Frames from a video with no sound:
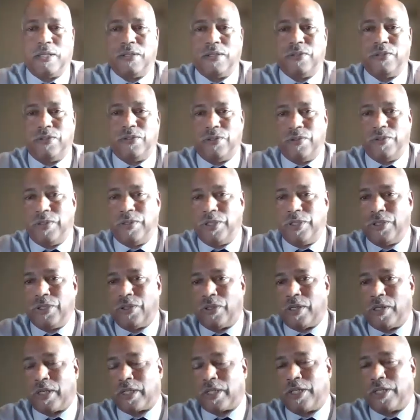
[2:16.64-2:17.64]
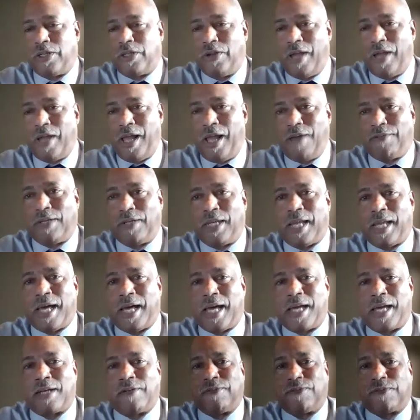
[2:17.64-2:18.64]
New York, you have a
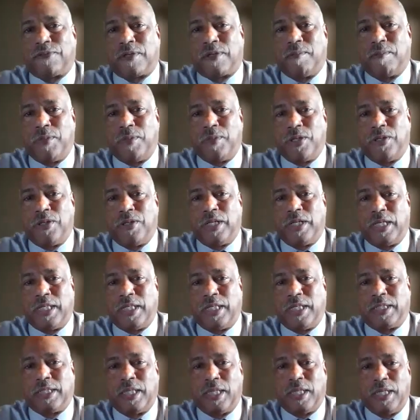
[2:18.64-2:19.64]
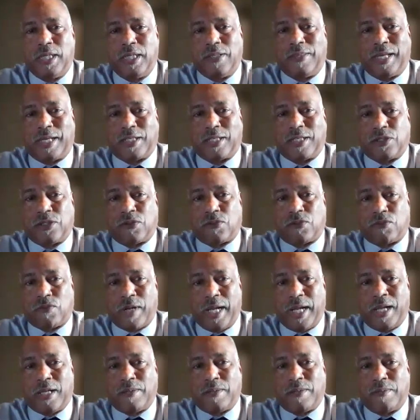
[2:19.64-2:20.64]
lot of communities that
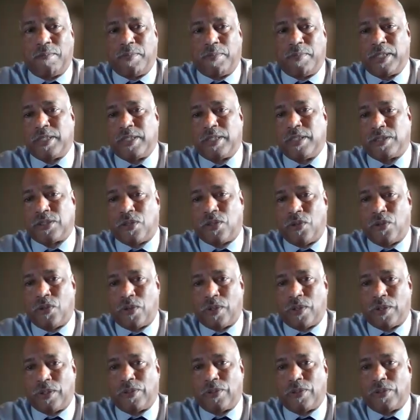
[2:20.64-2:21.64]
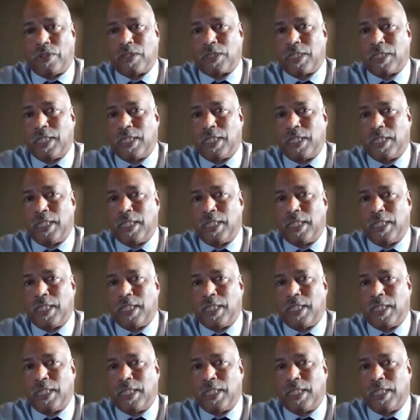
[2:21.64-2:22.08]
surround business corridors.